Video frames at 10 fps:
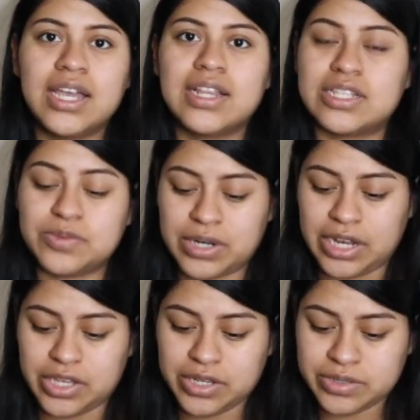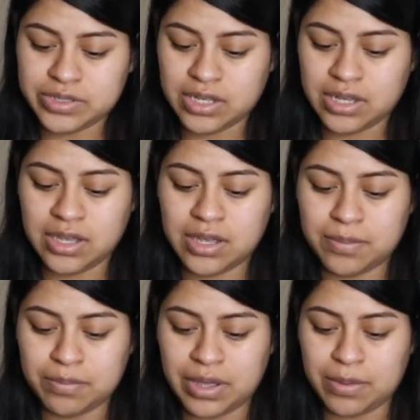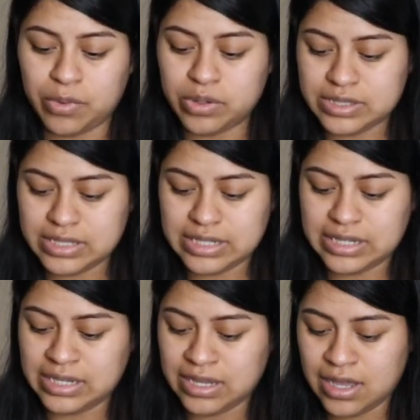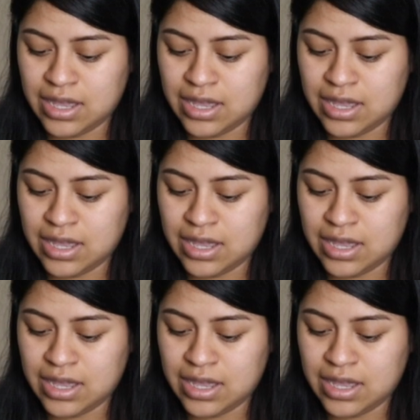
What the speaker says: that's what I used. But mostly